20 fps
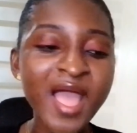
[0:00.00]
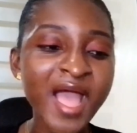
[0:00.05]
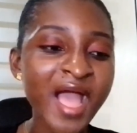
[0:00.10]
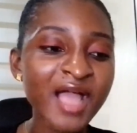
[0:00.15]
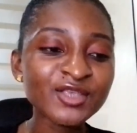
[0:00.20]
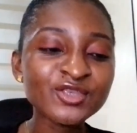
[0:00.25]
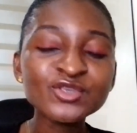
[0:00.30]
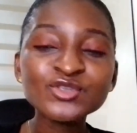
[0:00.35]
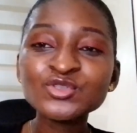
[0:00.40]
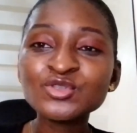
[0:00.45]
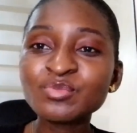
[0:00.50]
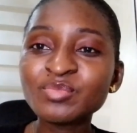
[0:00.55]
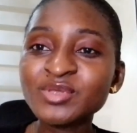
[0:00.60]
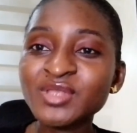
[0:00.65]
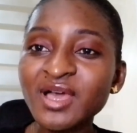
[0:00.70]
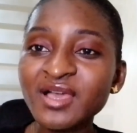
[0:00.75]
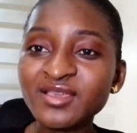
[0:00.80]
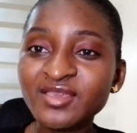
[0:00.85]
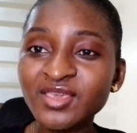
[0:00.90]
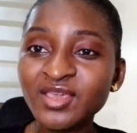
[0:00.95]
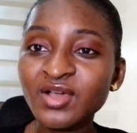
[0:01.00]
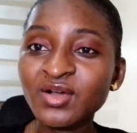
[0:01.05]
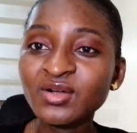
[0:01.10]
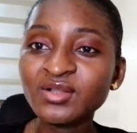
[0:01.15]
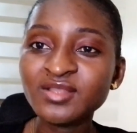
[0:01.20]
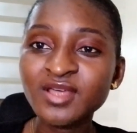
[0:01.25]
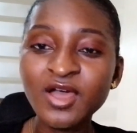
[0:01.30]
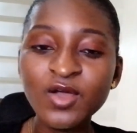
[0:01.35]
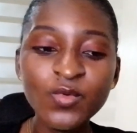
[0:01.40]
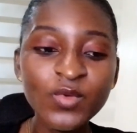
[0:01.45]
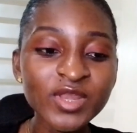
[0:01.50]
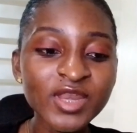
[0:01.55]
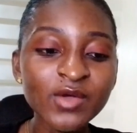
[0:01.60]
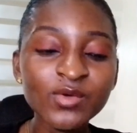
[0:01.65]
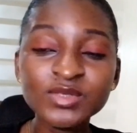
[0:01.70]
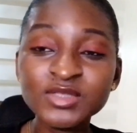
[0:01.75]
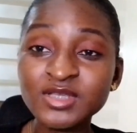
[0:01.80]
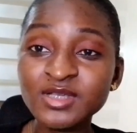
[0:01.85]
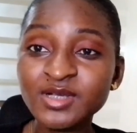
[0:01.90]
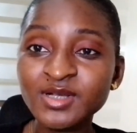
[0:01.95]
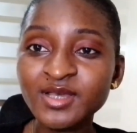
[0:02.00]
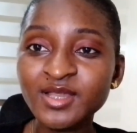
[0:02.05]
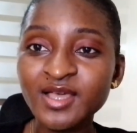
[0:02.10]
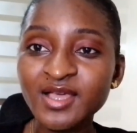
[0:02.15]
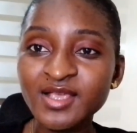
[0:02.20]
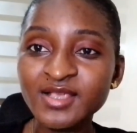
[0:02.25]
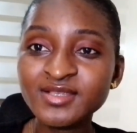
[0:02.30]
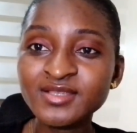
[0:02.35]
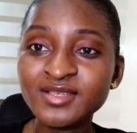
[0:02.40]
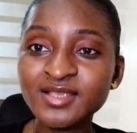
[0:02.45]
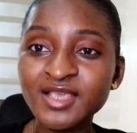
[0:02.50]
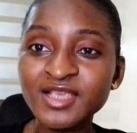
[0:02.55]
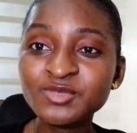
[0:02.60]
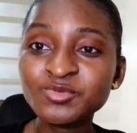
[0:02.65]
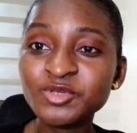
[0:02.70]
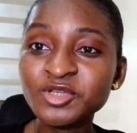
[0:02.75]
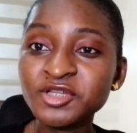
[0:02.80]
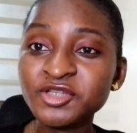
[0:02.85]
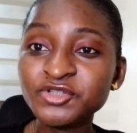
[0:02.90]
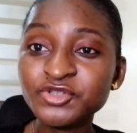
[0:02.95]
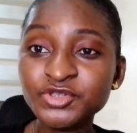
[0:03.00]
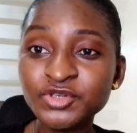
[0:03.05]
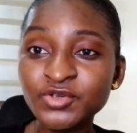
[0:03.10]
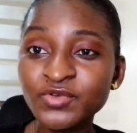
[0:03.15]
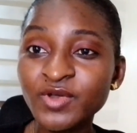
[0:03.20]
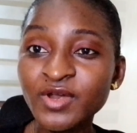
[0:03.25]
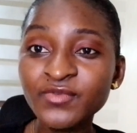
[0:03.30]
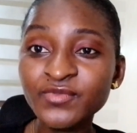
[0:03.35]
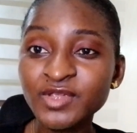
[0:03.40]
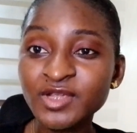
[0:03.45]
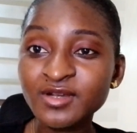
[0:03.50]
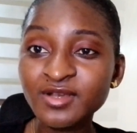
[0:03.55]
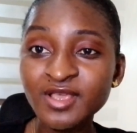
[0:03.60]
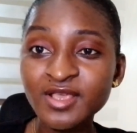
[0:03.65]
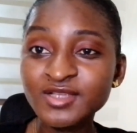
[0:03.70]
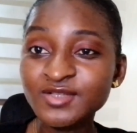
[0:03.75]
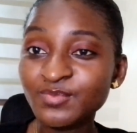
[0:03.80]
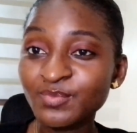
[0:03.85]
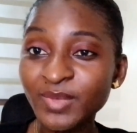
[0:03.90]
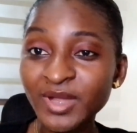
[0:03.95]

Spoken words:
I used to be that girl that when I was in class, especially geography class,